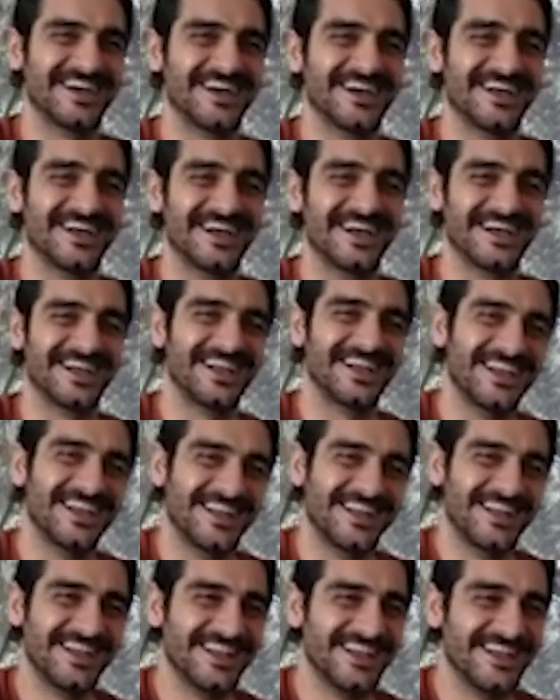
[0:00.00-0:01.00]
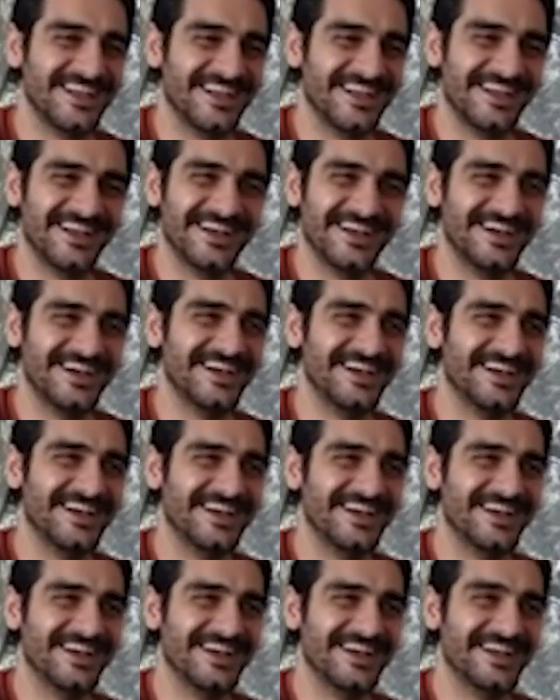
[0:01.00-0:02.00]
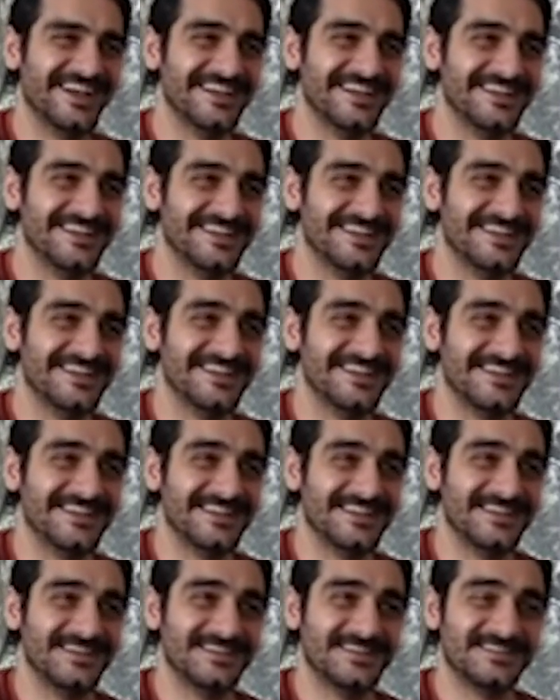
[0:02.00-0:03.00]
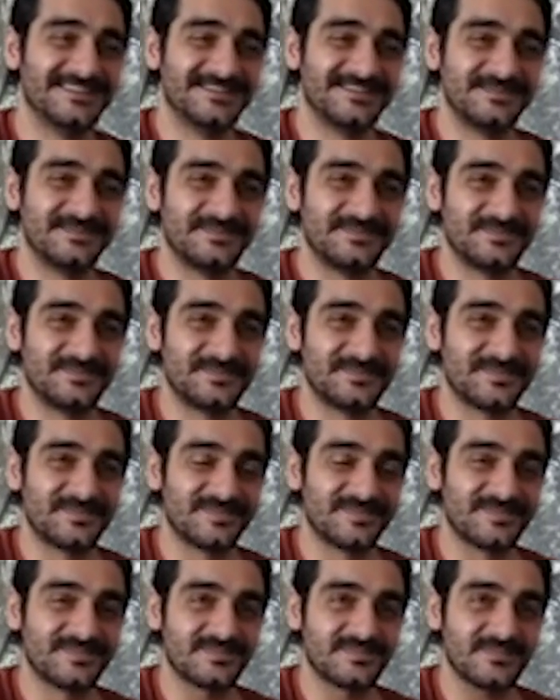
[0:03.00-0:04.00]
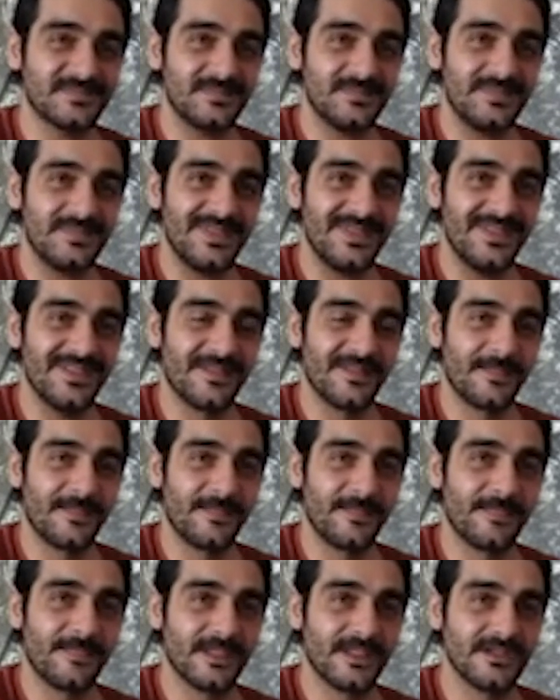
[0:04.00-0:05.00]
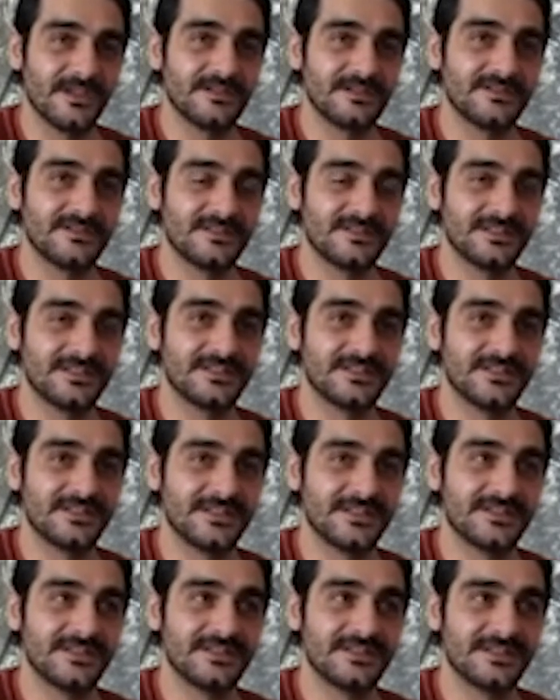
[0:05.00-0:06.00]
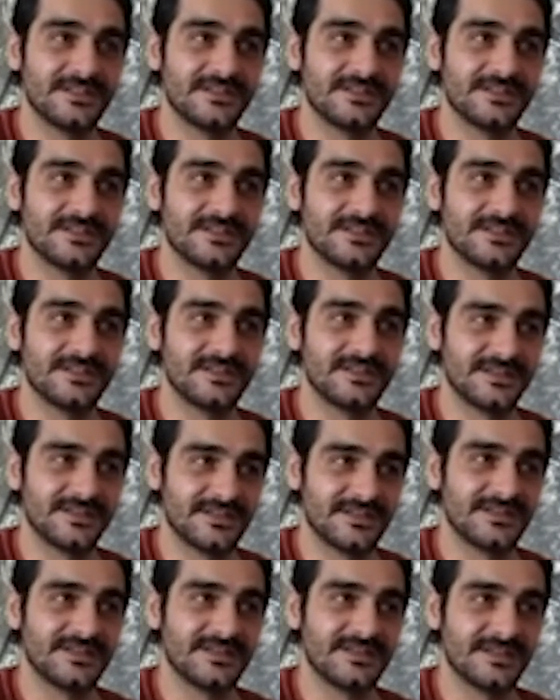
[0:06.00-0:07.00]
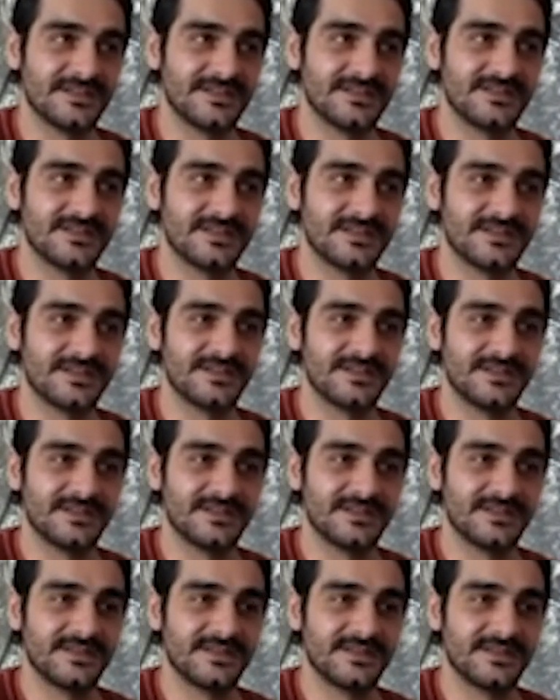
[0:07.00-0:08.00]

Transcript: This person isn't speaking.